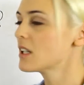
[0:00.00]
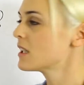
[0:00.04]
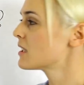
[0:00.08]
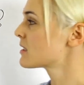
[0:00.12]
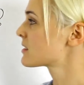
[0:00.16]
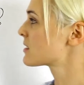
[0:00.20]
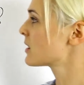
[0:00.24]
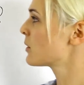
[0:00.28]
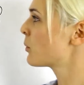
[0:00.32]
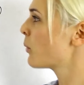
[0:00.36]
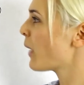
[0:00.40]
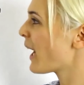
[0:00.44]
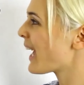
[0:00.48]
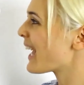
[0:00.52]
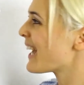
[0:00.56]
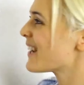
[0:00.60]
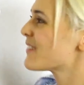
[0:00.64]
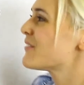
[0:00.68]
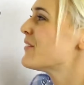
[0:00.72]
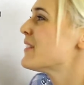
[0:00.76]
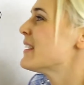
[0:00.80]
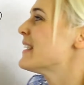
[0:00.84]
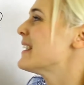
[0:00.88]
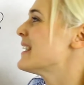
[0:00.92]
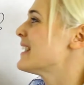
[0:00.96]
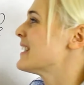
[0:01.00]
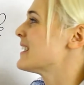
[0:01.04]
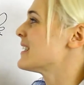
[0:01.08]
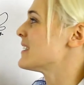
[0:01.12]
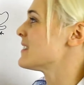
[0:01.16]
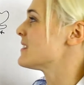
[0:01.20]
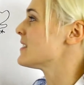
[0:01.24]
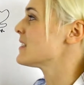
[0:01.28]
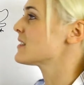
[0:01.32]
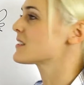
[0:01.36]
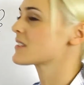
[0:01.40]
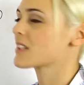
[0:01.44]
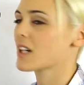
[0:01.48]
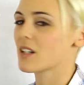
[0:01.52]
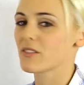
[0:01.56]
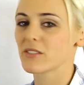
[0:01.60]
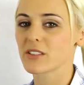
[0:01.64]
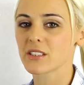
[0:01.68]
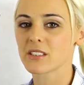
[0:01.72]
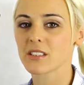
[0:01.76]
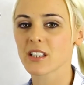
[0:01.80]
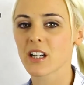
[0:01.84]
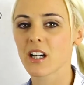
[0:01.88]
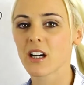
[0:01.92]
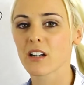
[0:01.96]
So wherever he is, he's covered
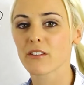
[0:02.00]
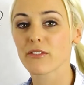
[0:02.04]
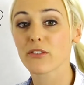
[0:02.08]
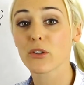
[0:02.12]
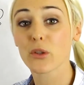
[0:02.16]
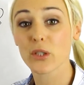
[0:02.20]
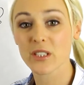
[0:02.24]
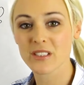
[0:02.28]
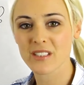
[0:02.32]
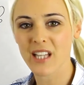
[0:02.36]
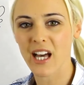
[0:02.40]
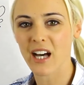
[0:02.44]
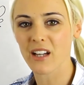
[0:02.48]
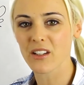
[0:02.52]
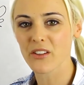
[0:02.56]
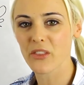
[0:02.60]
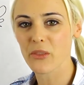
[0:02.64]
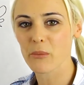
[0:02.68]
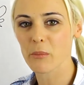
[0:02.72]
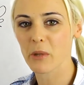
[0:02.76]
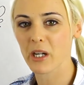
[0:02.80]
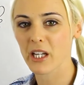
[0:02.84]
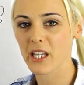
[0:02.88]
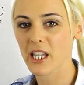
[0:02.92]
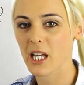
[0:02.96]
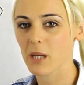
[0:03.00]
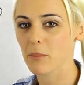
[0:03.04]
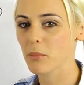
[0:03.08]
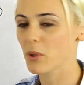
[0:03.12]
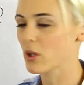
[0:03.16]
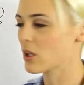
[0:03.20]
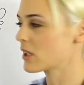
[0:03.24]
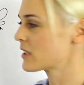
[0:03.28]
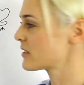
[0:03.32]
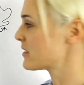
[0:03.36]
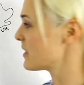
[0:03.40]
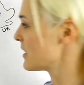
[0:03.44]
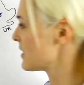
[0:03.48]
for his health by that policy.